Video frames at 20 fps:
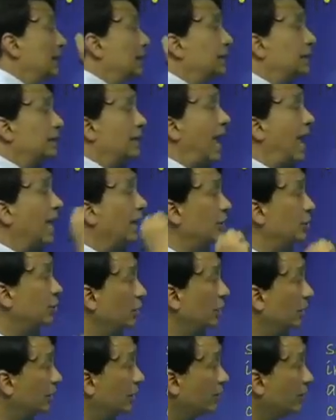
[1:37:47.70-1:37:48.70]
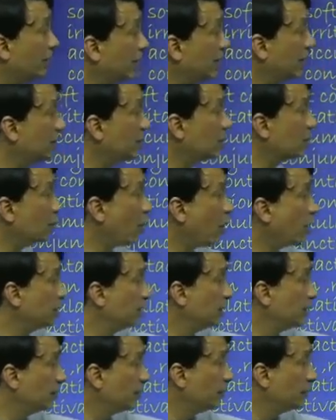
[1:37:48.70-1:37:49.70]
is actually means
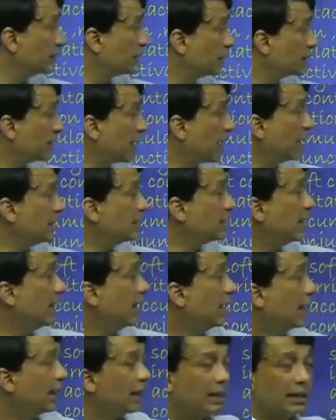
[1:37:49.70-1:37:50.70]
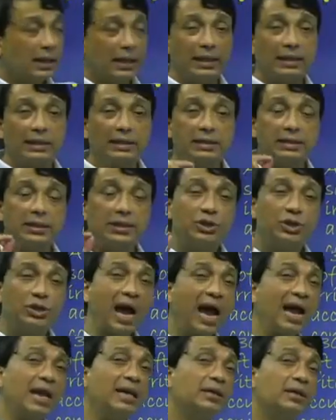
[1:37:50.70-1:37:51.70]
0.3 millimeter size. It is a
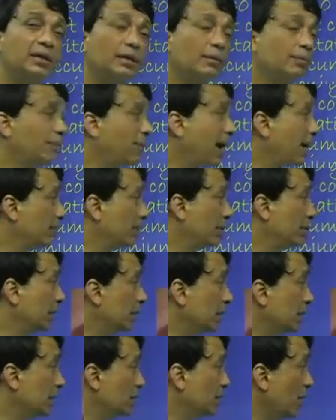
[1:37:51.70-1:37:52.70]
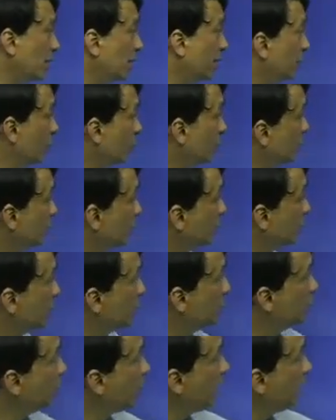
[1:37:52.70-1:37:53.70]
giant papillary conjunctiva. Look at this,
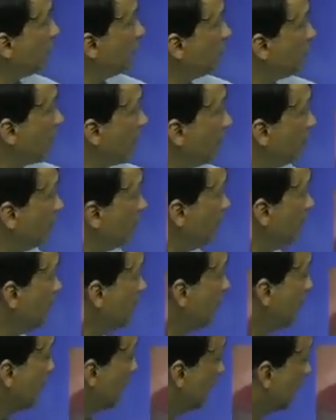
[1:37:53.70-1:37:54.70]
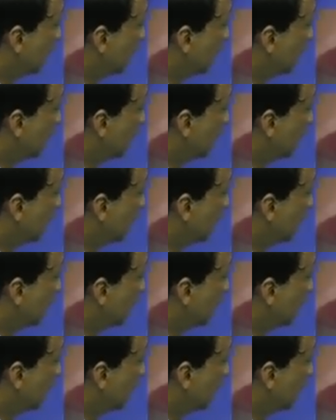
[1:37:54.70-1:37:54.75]
this giant papillary,